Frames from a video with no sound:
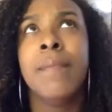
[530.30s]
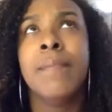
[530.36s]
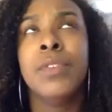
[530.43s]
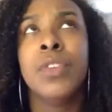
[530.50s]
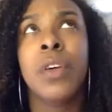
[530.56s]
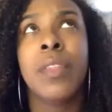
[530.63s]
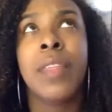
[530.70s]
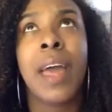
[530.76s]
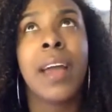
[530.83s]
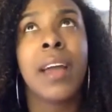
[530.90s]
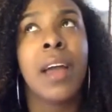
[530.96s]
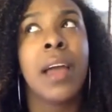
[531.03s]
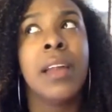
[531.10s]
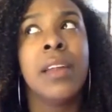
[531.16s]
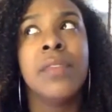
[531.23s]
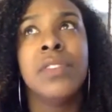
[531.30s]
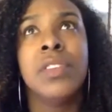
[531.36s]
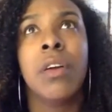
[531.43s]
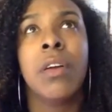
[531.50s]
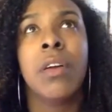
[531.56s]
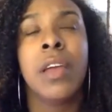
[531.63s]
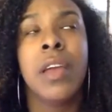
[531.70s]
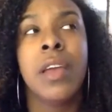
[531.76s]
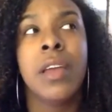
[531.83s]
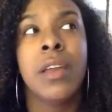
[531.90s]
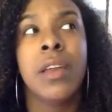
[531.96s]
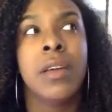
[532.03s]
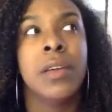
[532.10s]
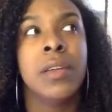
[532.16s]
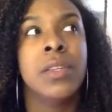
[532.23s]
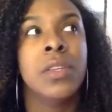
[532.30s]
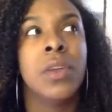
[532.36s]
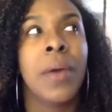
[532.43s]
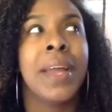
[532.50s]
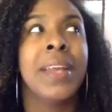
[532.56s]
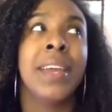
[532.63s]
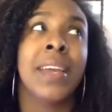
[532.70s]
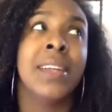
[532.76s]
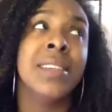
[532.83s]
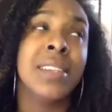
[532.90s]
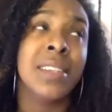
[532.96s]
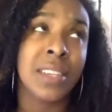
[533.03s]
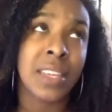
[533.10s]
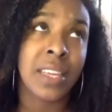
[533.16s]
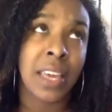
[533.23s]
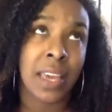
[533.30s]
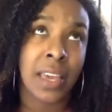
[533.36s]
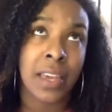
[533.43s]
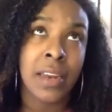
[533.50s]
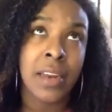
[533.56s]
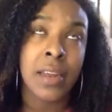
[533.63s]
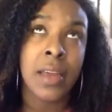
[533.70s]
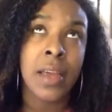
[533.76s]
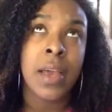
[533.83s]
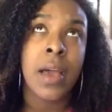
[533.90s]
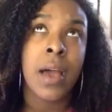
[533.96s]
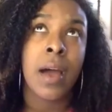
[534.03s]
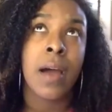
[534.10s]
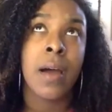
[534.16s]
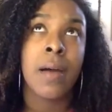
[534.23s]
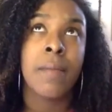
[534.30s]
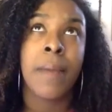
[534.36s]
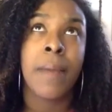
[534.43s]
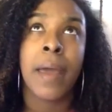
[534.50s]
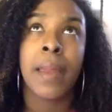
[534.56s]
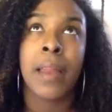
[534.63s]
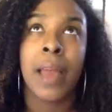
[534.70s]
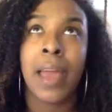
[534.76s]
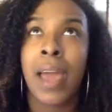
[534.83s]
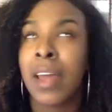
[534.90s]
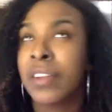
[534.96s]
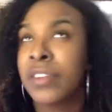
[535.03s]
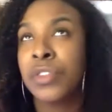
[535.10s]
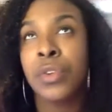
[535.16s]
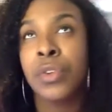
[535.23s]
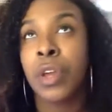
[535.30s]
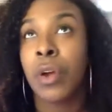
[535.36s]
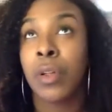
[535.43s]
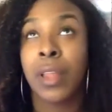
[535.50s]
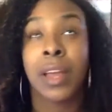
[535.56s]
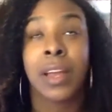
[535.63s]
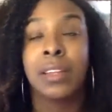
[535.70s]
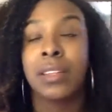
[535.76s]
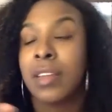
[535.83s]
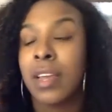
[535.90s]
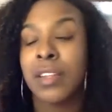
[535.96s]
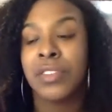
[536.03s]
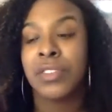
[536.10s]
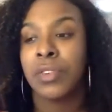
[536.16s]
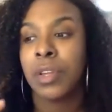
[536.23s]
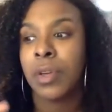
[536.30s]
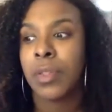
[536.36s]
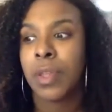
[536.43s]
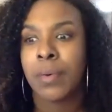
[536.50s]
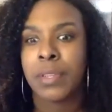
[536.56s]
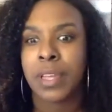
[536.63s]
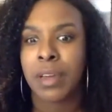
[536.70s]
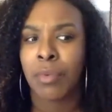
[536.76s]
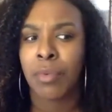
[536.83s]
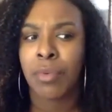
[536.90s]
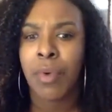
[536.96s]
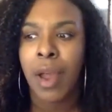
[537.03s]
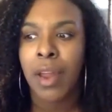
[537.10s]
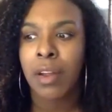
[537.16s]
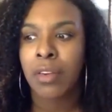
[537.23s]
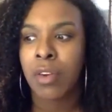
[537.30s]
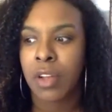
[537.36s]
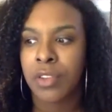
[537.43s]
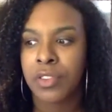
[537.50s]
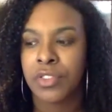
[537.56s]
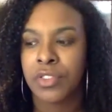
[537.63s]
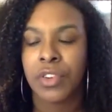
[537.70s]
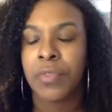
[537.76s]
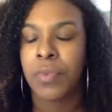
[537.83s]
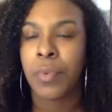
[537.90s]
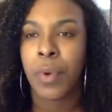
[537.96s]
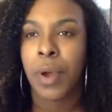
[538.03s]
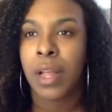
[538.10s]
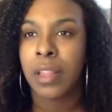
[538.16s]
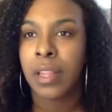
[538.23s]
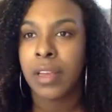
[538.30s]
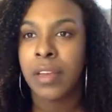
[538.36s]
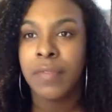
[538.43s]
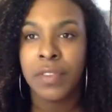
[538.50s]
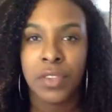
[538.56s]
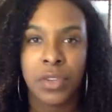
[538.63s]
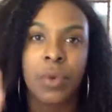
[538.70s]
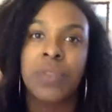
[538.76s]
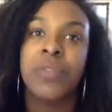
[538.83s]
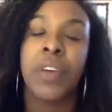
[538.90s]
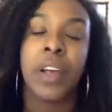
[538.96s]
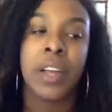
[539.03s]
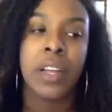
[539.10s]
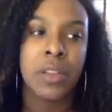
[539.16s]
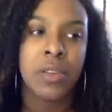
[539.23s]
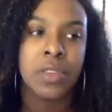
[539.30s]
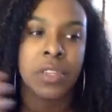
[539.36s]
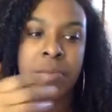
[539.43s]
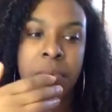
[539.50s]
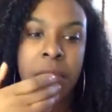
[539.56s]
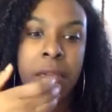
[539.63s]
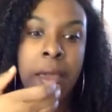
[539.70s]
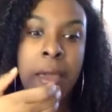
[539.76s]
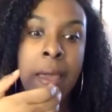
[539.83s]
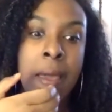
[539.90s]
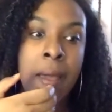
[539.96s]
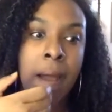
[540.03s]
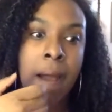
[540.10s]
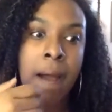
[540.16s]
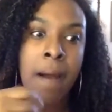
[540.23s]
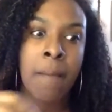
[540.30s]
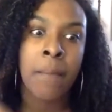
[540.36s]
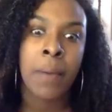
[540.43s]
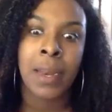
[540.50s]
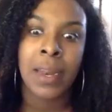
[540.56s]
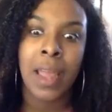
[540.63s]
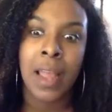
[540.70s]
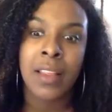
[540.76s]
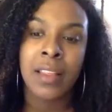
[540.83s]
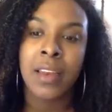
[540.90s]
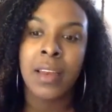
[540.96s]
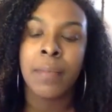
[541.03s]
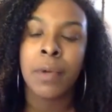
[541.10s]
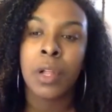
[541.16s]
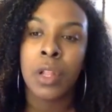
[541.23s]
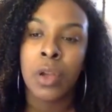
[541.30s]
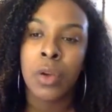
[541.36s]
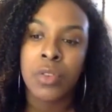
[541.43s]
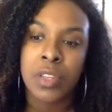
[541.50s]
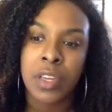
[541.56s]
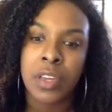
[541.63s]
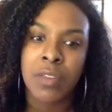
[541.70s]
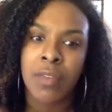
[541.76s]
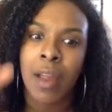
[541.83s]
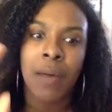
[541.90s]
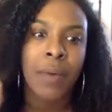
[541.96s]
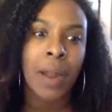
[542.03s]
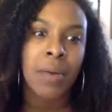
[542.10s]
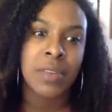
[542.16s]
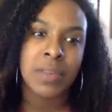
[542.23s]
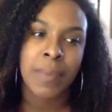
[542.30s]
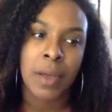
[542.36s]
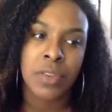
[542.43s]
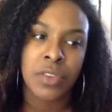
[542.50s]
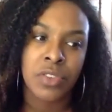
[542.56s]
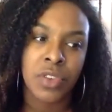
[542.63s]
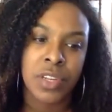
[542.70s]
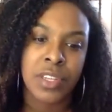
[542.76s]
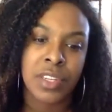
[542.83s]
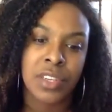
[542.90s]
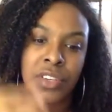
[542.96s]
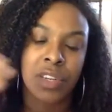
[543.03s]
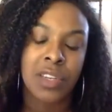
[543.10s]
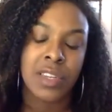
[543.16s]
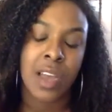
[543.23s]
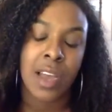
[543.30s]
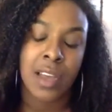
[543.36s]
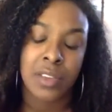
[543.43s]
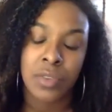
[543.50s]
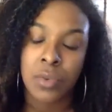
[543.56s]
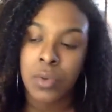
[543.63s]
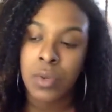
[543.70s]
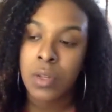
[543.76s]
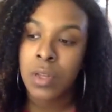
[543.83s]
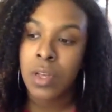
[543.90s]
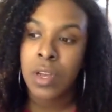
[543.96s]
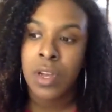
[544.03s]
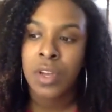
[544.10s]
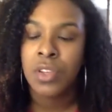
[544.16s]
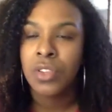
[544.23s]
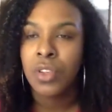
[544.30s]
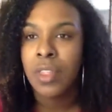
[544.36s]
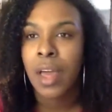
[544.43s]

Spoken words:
So that kind of started. So I danced as a kid, and I had a studio, like a dance studio, that was like right across the street from where I lived. So it was very close to me. But it ended up closing right when I was about to transition into high school. So